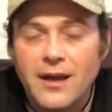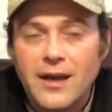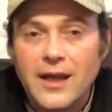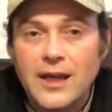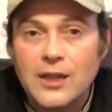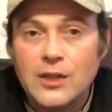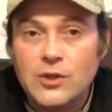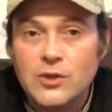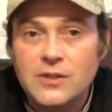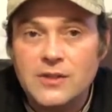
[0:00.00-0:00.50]

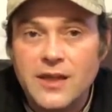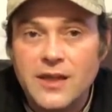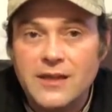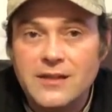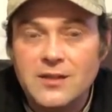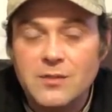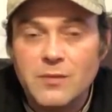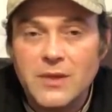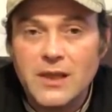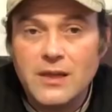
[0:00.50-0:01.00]
and it looks
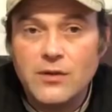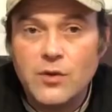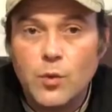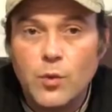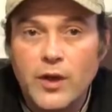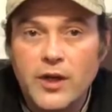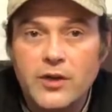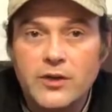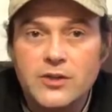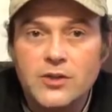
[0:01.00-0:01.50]
like to me the
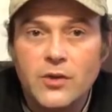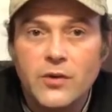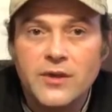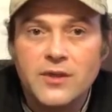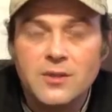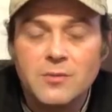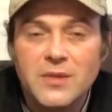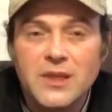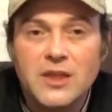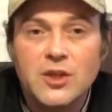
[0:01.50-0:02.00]
winner is
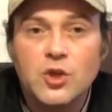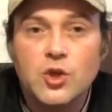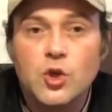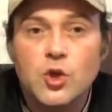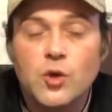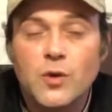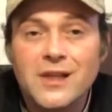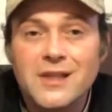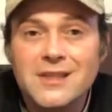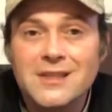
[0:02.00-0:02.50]
going to be
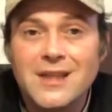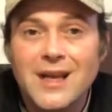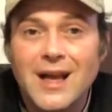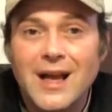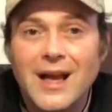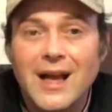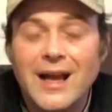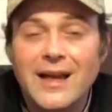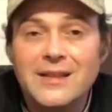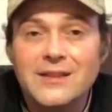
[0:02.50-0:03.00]
Chris
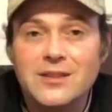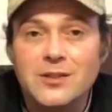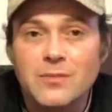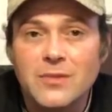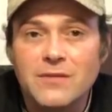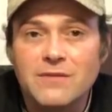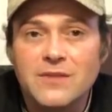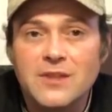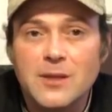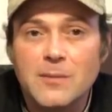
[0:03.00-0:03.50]

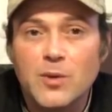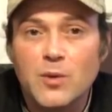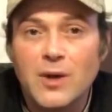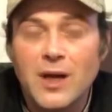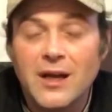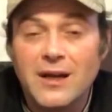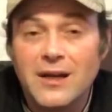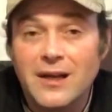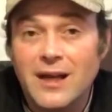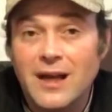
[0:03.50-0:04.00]
Isom of
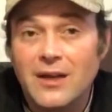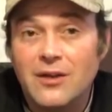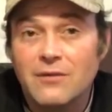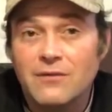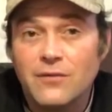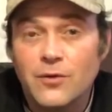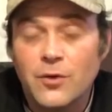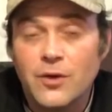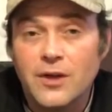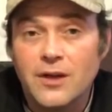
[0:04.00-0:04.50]
Tiburon,
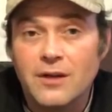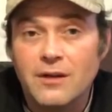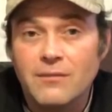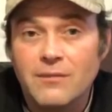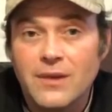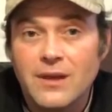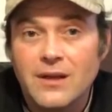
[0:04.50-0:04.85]
California.